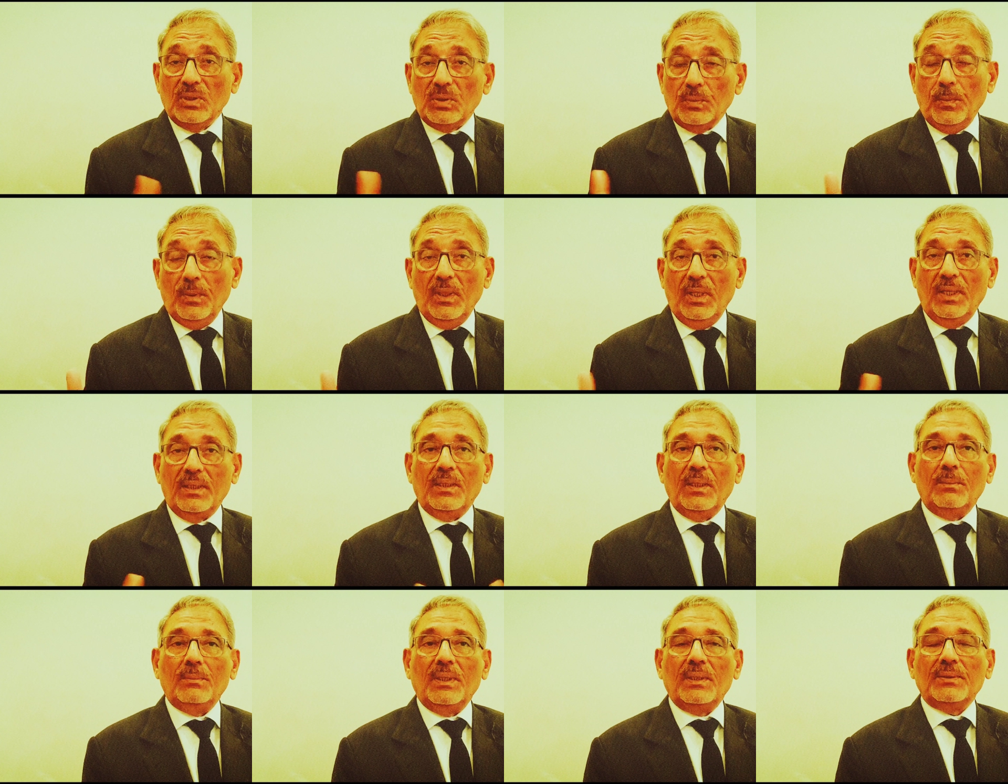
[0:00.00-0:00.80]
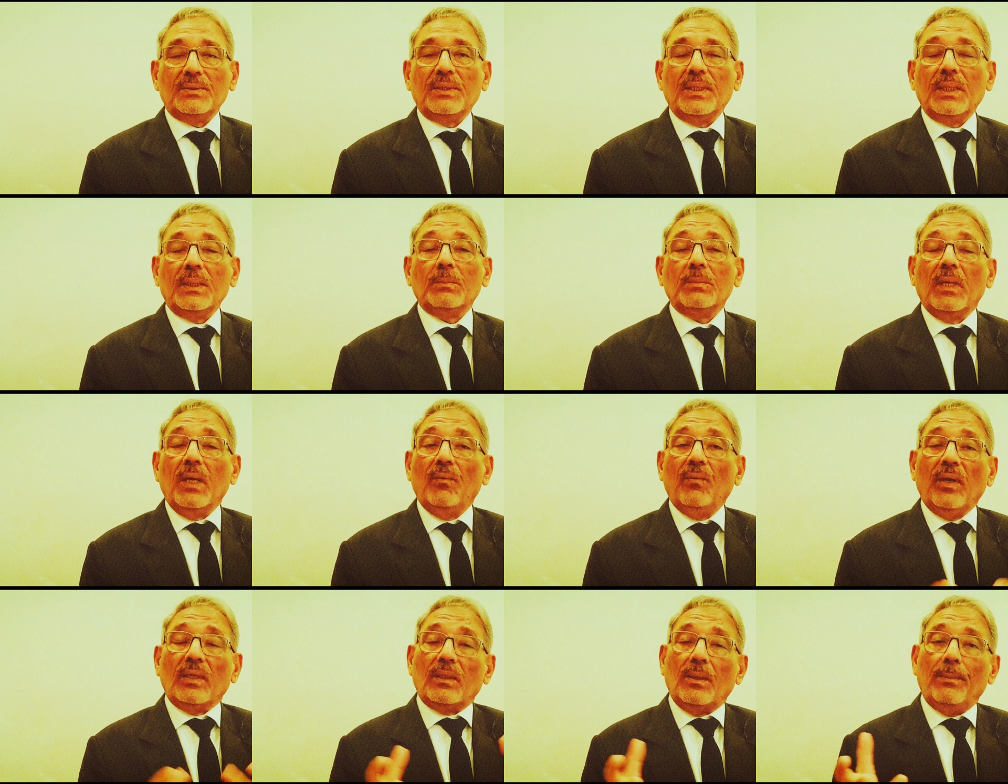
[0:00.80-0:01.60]

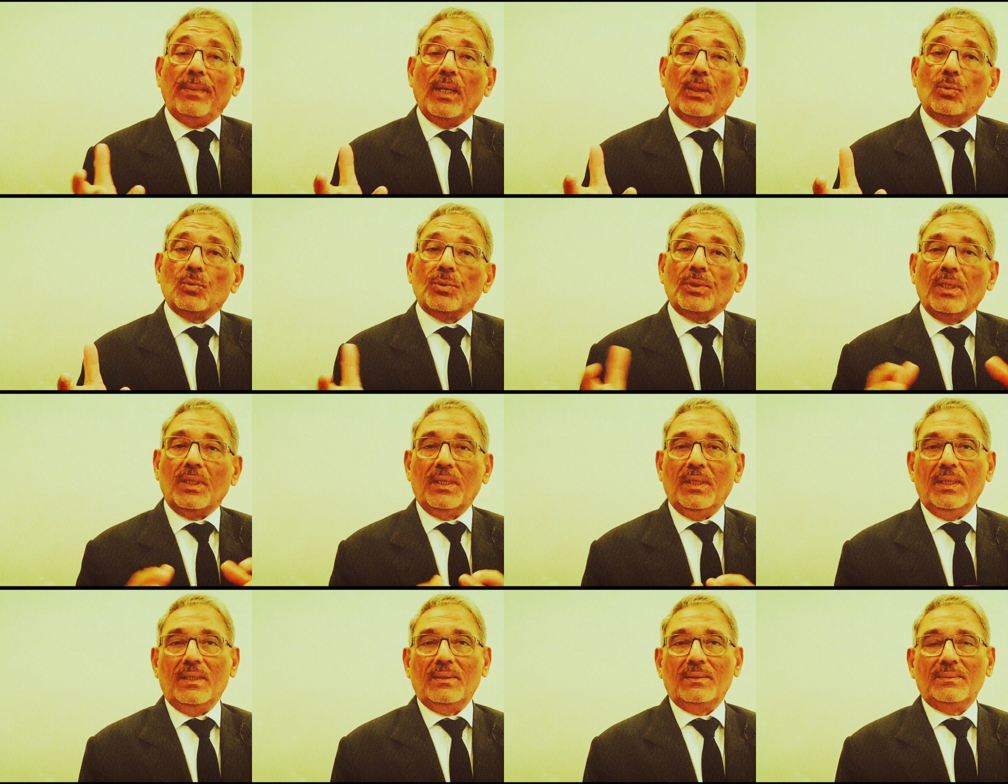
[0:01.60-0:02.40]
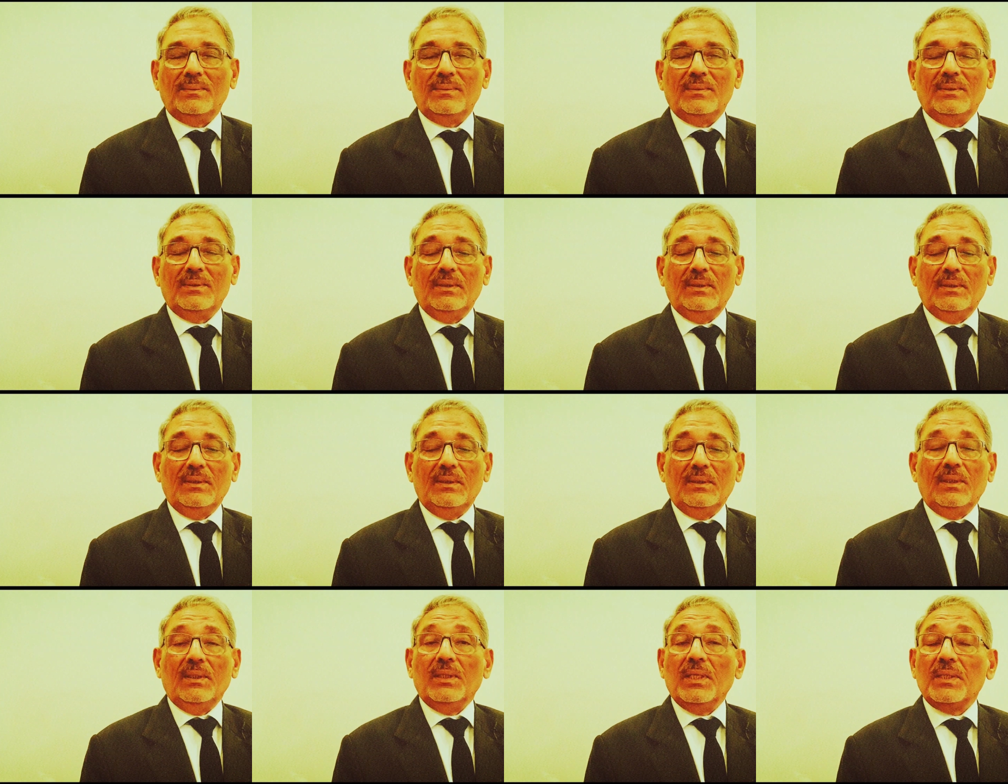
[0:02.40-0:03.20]
Bismillahirrahmanirrahim. Welcome back to Shaikhain.